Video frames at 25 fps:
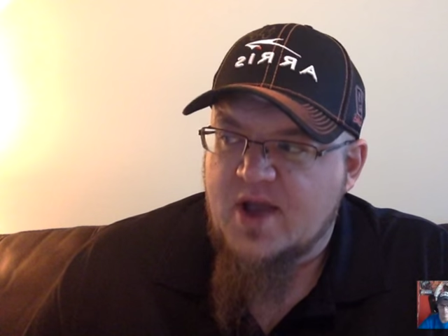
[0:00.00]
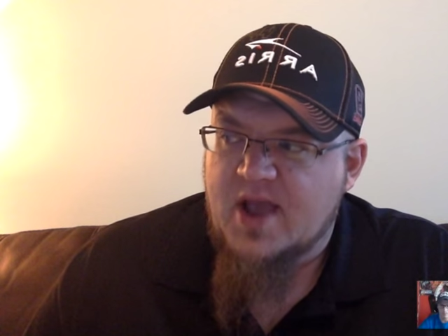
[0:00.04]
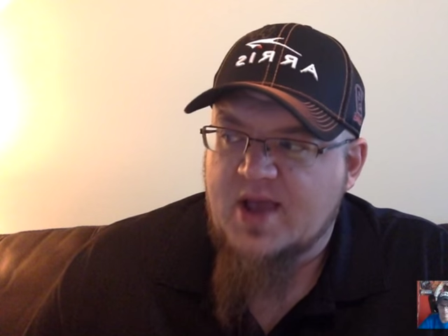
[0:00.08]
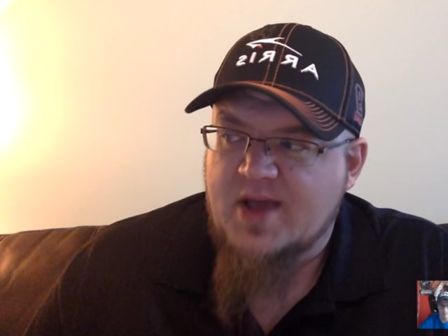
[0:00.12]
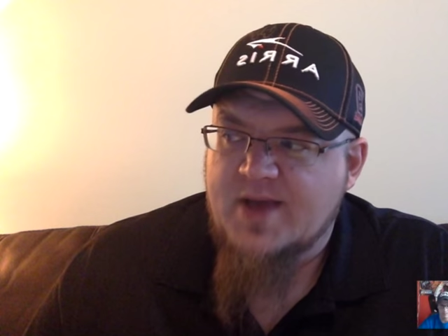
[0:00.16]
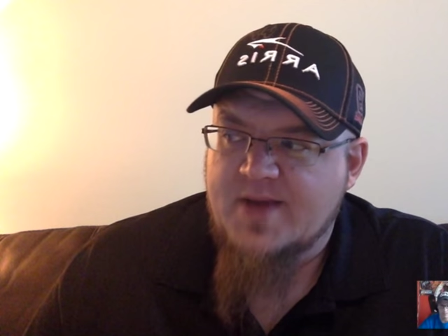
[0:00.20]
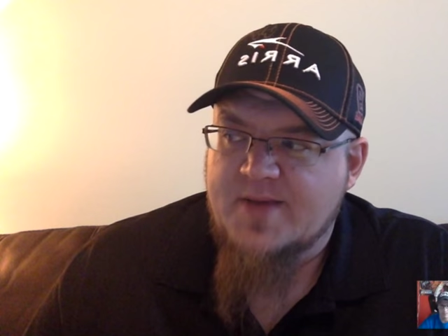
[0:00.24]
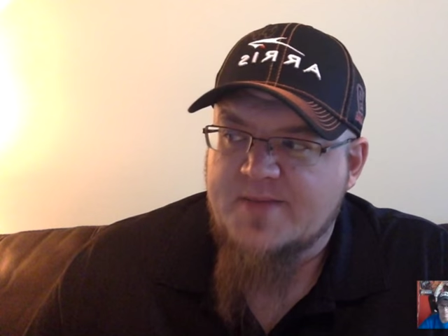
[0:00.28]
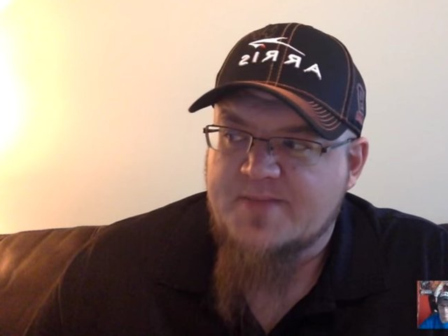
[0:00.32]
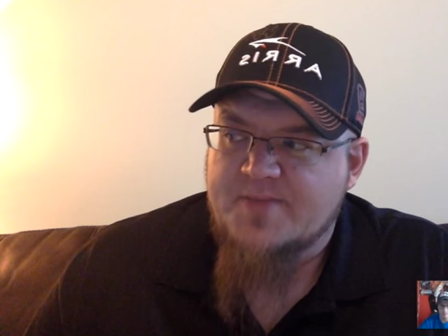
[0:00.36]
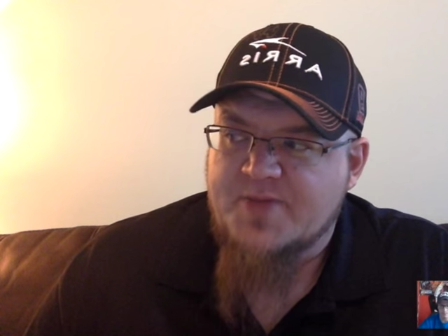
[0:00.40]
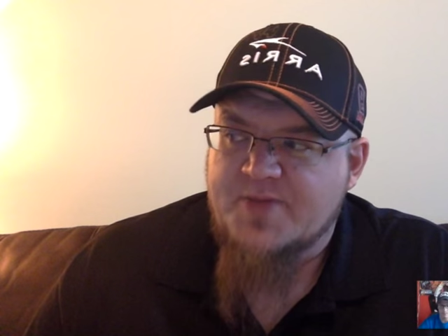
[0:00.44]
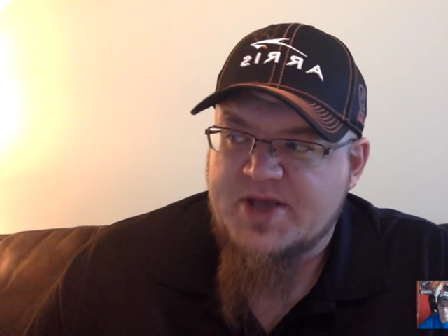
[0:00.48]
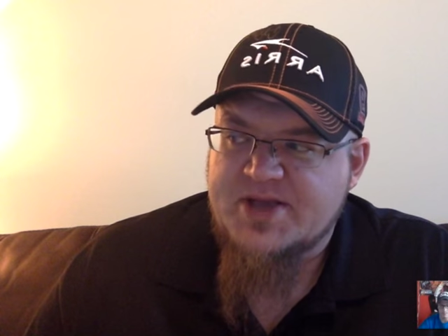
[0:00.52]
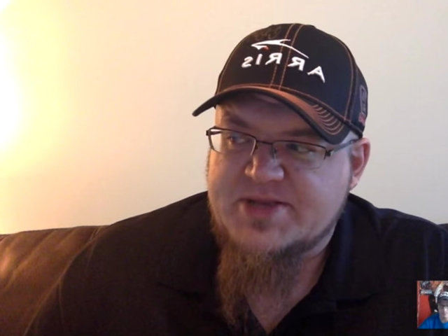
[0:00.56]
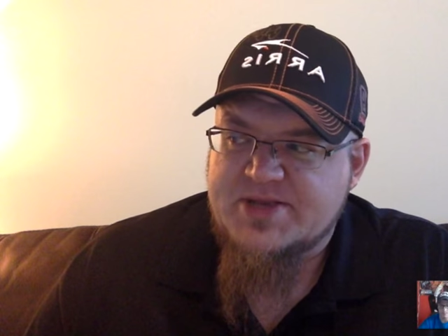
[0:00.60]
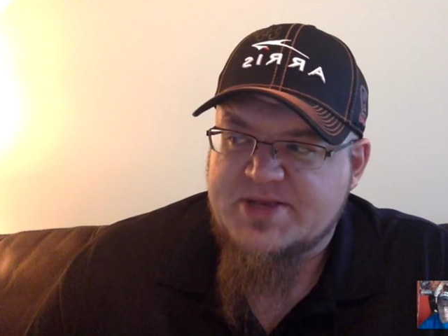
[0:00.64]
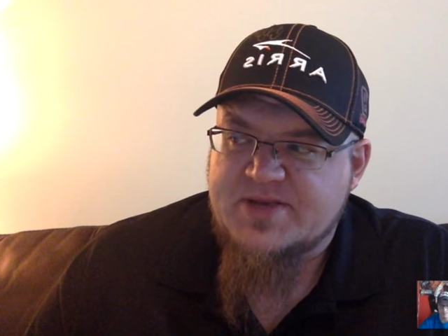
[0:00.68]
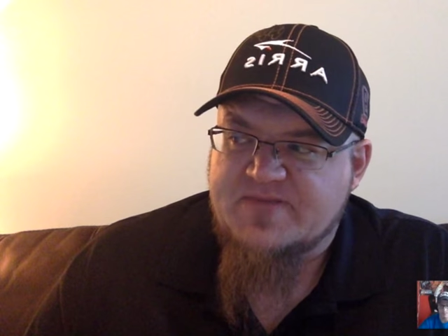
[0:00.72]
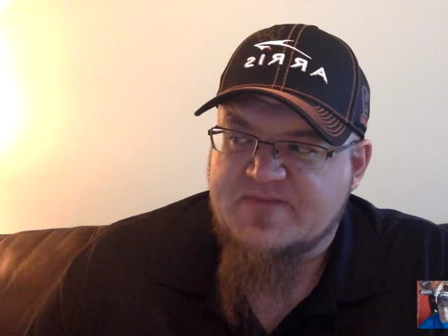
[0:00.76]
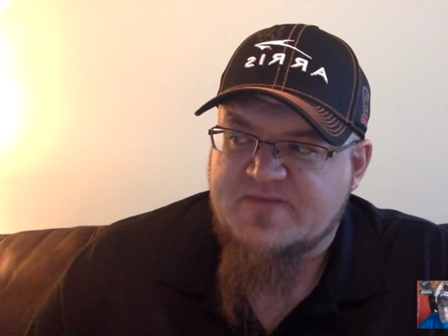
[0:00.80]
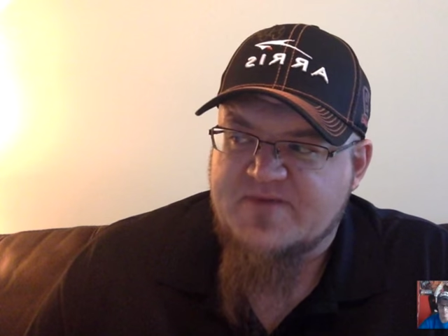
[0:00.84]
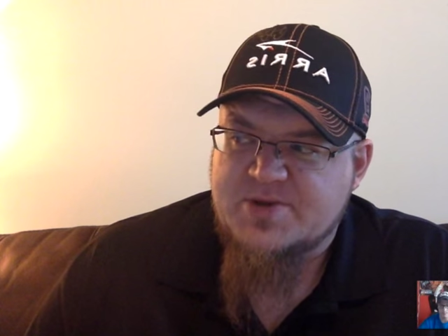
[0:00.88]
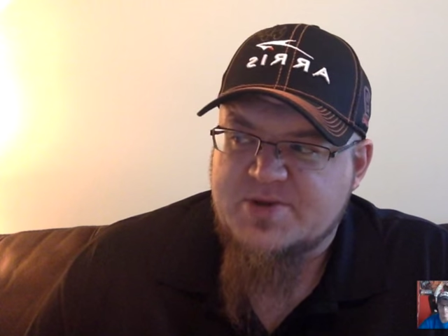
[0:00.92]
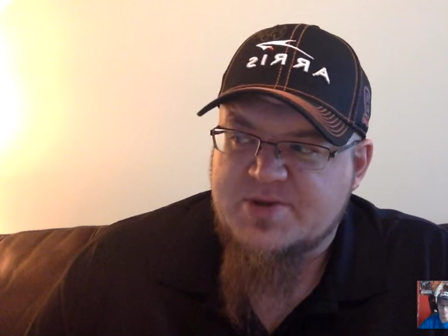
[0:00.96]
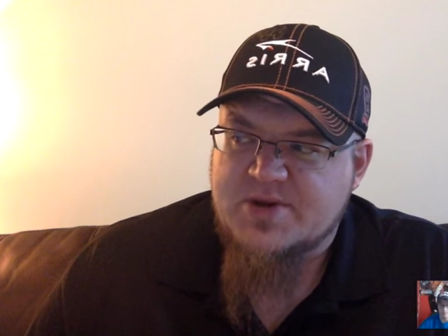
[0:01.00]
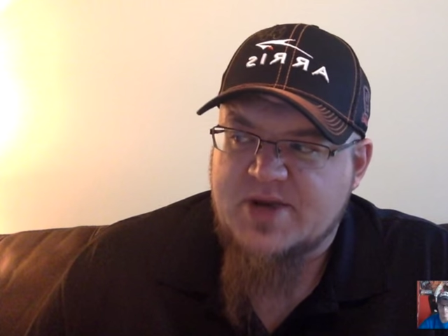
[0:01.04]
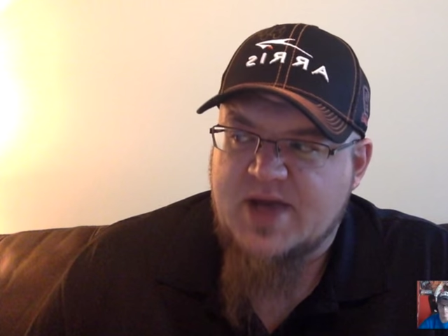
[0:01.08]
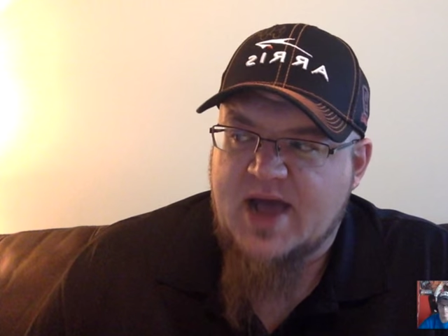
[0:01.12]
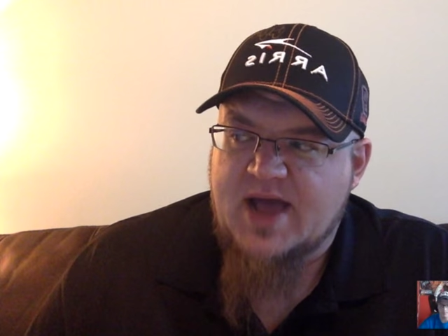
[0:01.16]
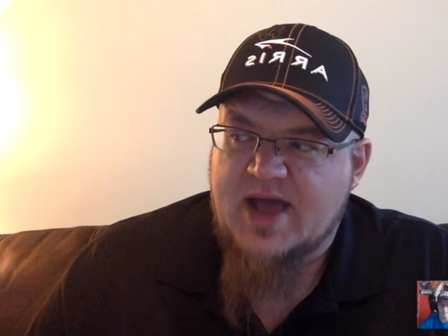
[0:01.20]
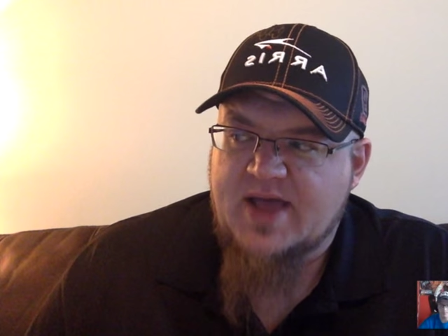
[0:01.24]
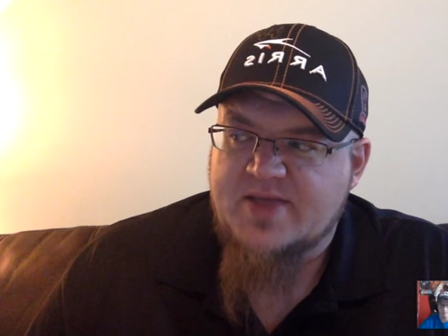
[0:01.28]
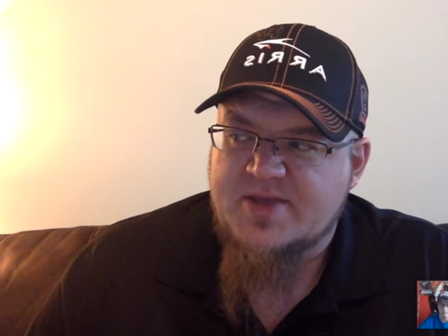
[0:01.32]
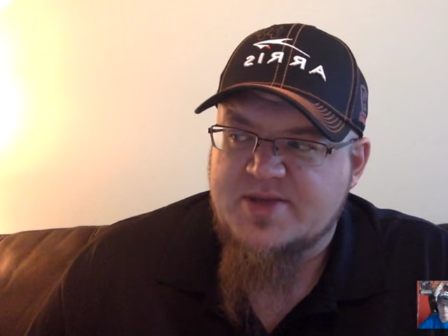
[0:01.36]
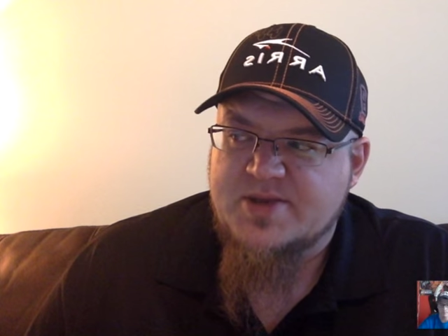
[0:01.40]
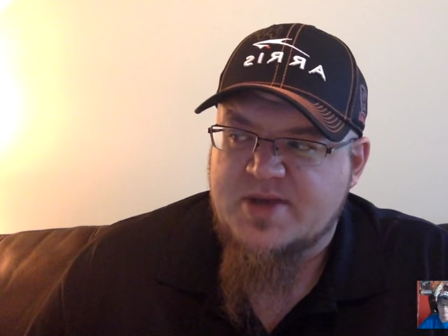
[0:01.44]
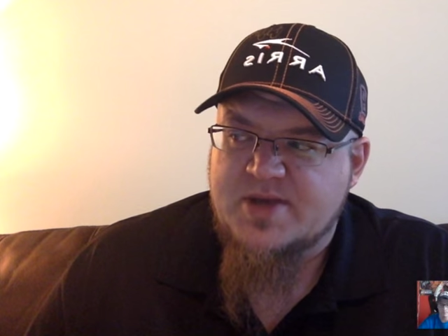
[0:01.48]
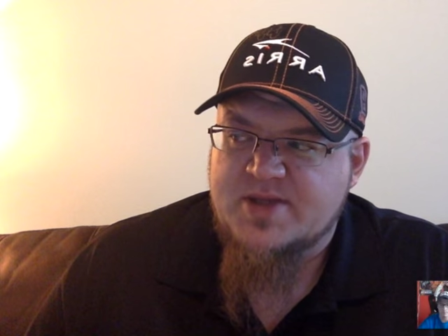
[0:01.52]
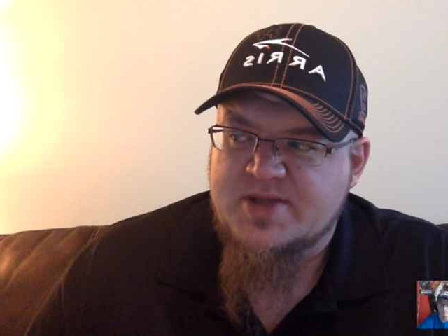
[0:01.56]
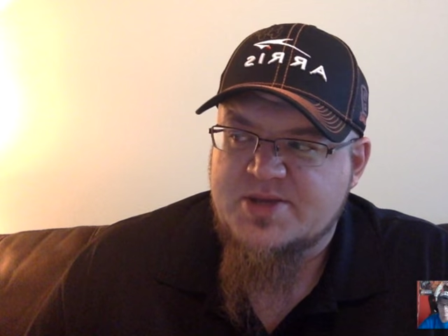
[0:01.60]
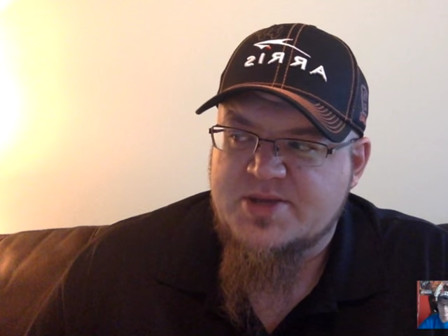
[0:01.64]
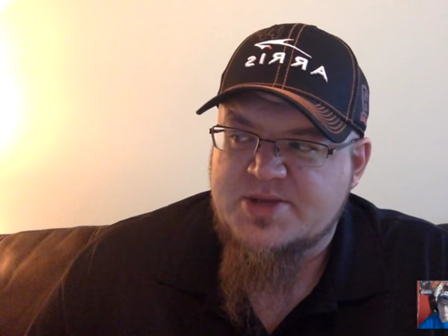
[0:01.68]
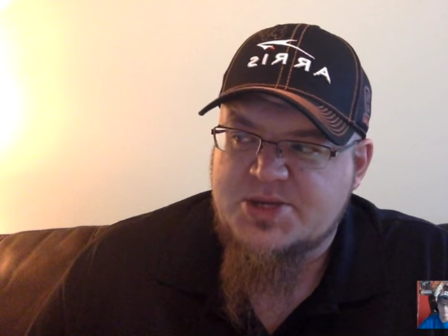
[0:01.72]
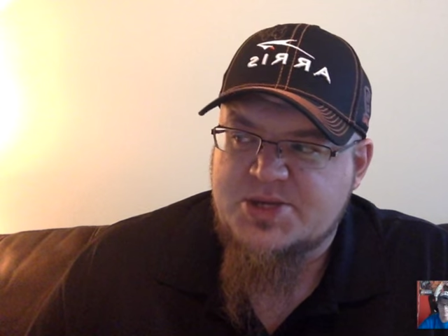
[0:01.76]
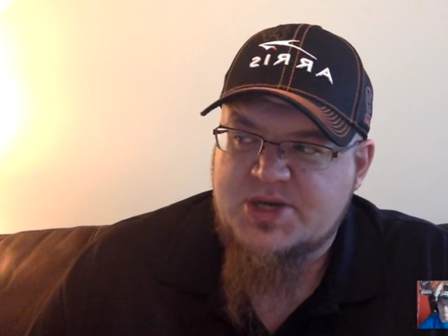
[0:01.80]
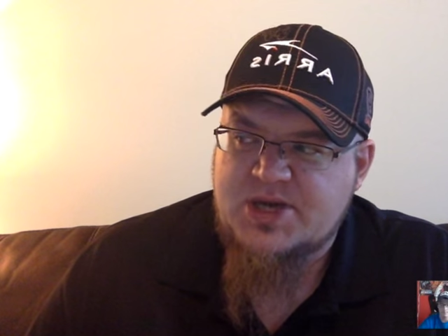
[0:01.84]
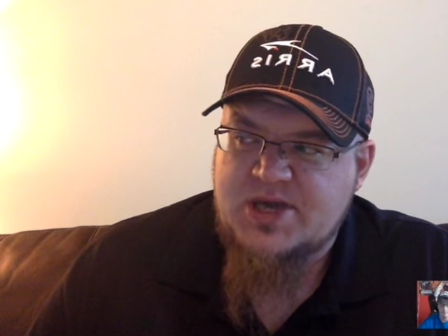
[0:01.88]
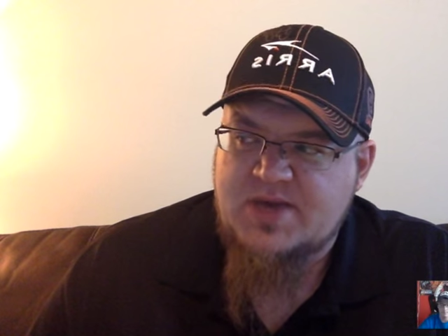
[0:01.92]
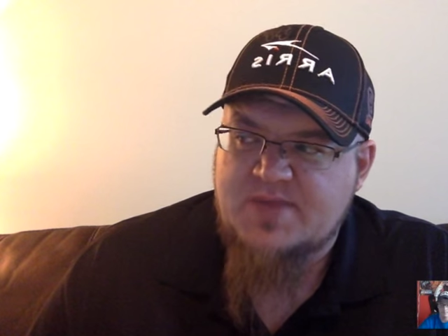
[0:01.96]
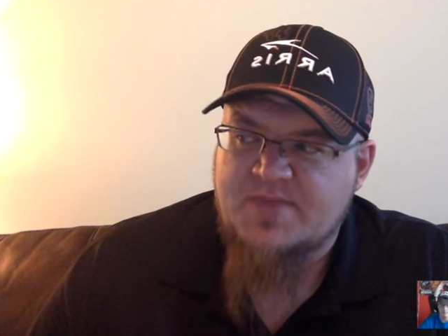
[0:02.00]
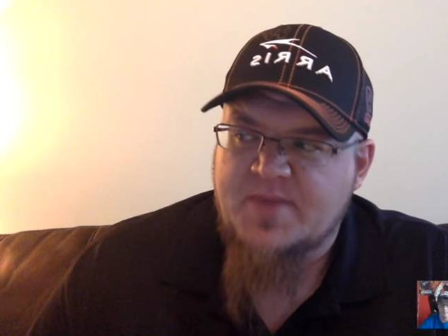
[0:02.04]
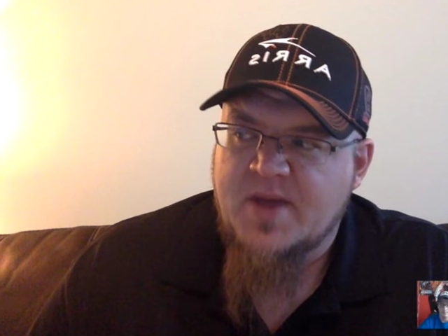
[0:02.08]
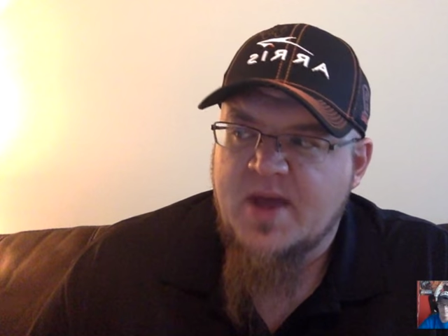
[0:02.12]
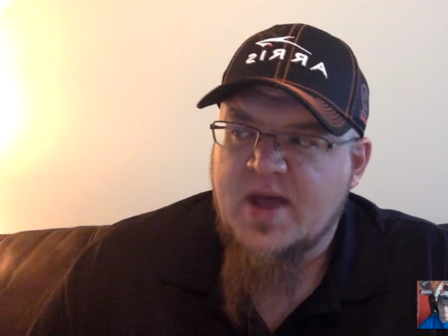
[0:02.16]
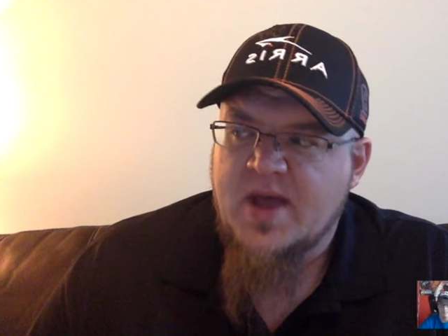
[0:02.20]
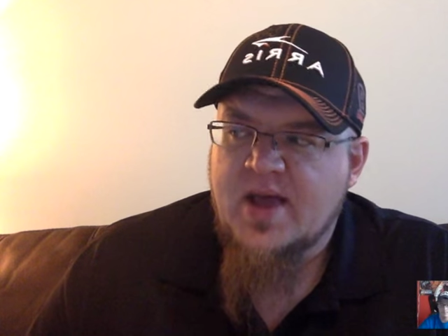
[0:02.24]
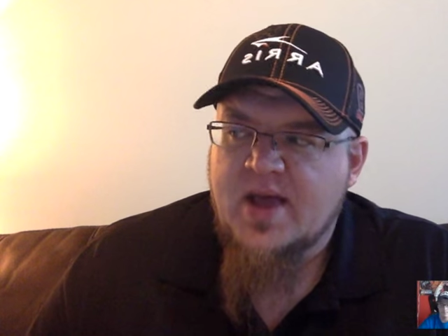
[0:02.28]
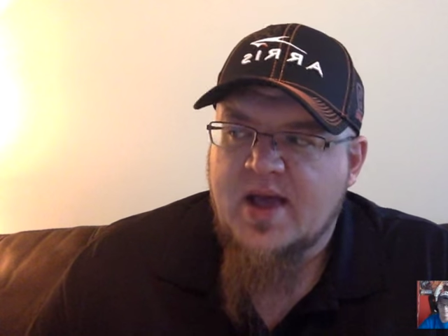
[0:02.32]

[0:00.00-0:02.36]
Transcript: a good place differential guy that's on the cheap,